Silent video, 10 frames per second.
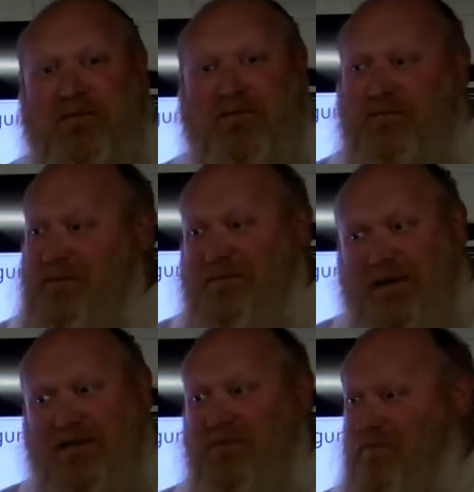You can
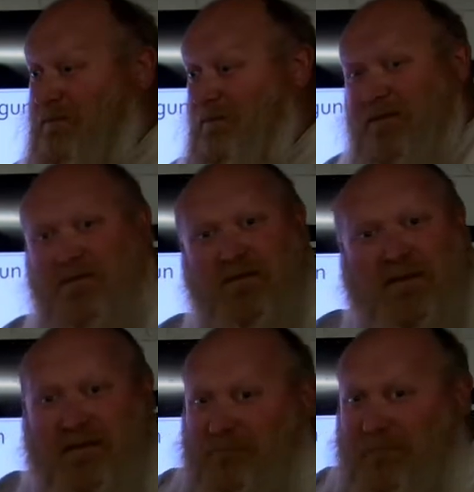take your gun,
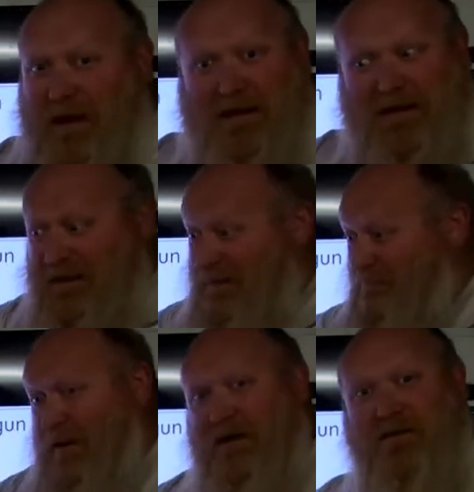mag in it,
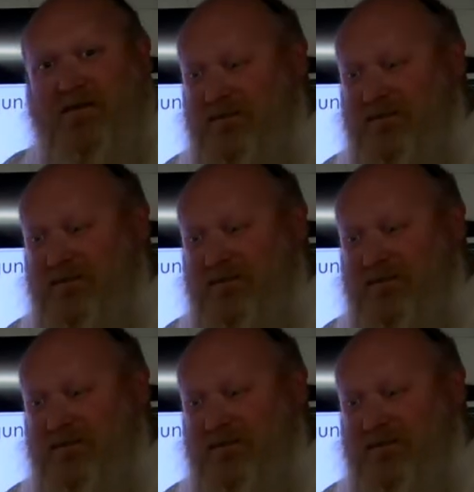round in the